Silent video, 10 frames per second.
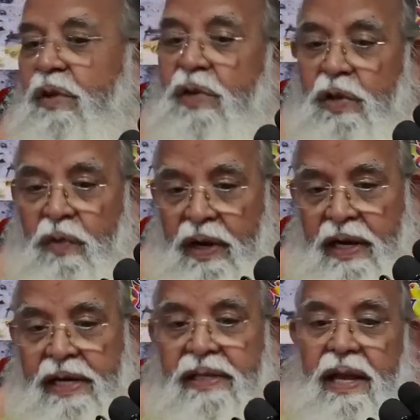This is
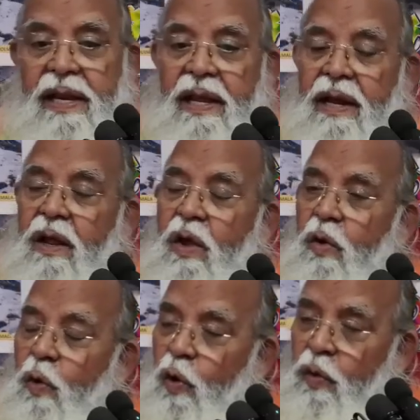what it is here.
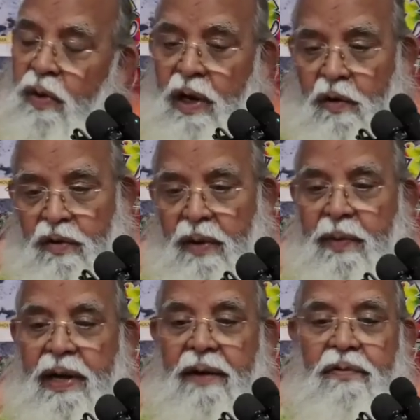Now
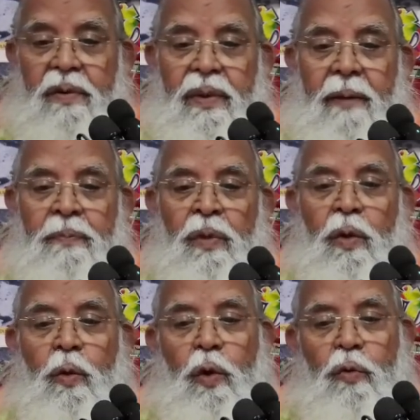repeat after me.
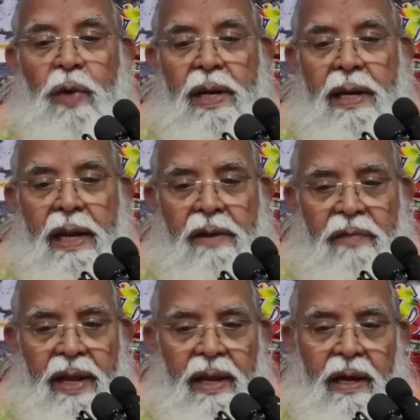Kurvanne
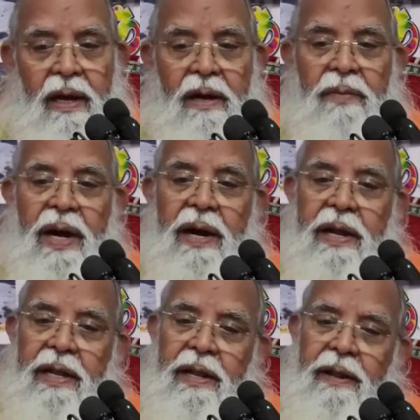veha
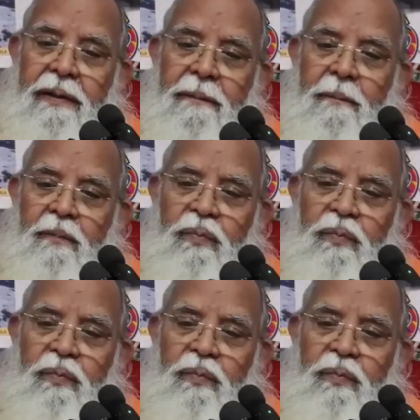karmani.